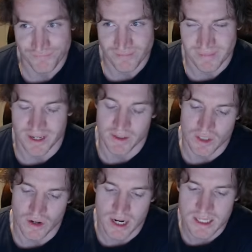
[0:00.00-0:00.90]
No, she's
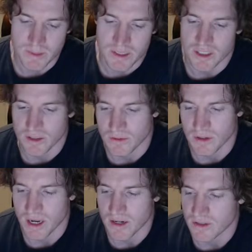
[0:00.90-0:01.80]
not a lesbian. She's also,
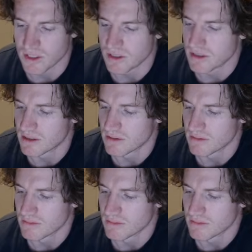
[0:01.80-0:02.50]
I don't think she's,